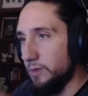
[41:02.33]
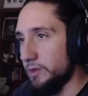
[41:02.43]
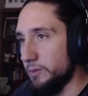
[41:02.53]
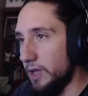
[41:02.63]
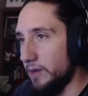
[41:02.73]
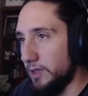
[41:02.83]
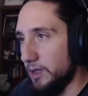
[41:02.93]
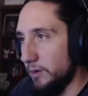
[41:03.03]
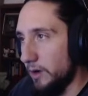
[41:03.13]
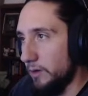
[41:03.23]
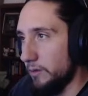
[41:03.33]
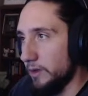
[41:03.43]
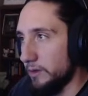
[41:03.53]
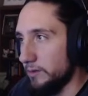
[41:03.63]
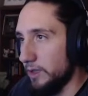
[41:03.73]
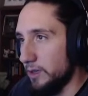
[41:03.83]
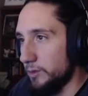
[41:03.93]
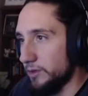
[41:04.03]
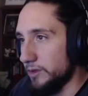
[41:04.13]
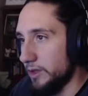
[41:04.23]
we'd have to iterate over it, like he was
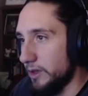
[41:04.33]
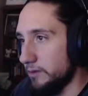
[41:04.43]
just saying.